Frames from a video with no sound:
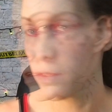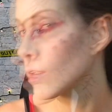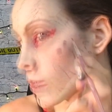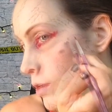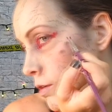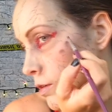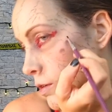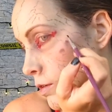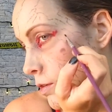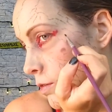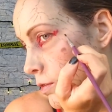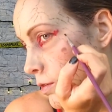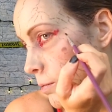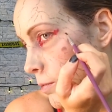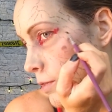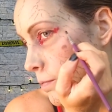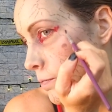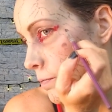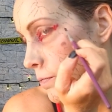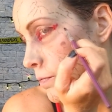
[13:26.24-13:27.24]
Now I'm
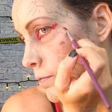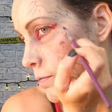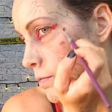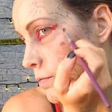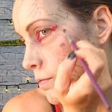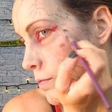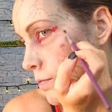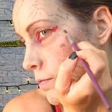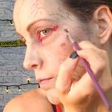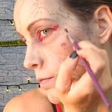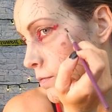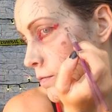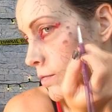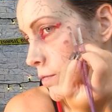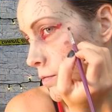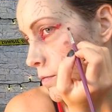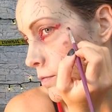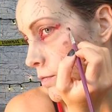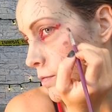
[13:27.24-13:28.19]
adding these